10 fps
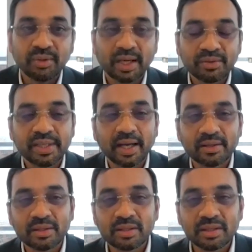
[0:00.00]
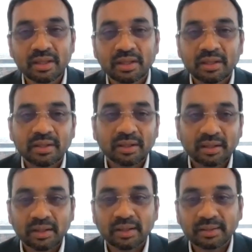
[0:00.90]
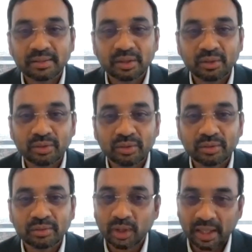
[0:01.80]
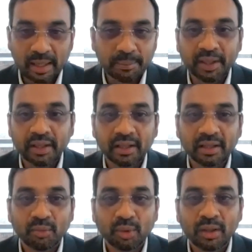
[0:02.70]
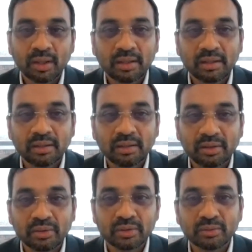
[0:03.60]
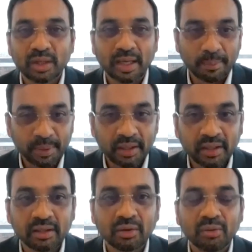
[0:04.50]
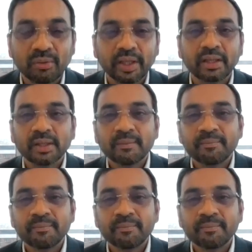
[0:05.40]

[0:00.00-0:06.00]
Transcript: We have challenges due to what happening in the war, due to what happened in COVID.